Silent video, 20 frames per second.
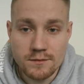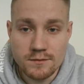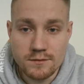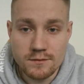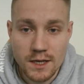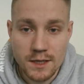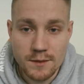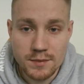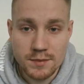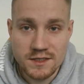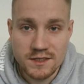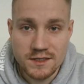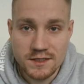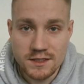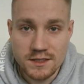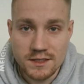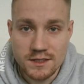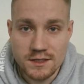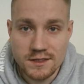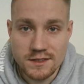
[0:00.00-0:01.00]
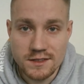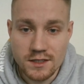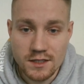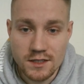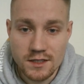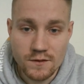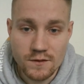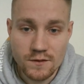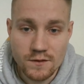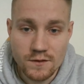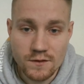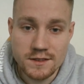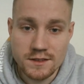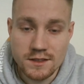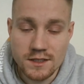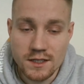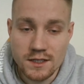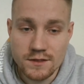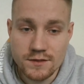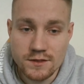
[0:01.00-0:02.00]
My PC is not fast
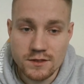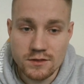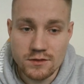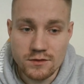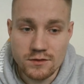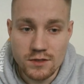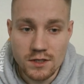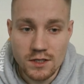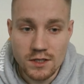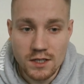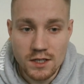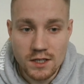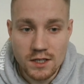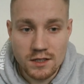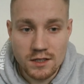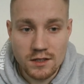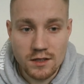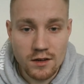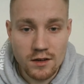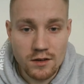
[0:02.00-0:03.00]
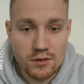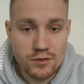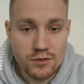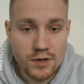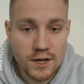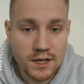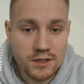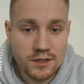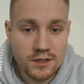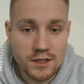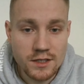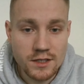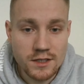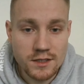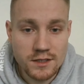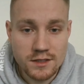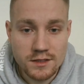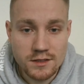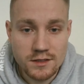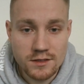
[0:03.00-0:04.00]
enough to record
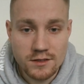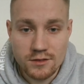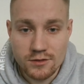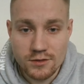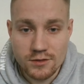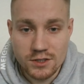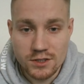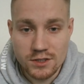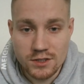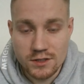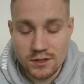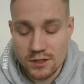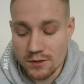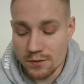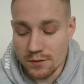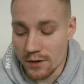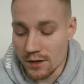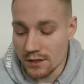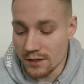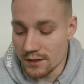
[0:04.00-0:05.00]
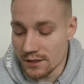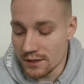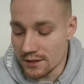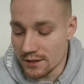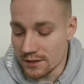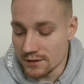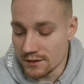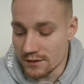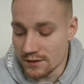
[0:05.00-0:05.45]
it in original quality.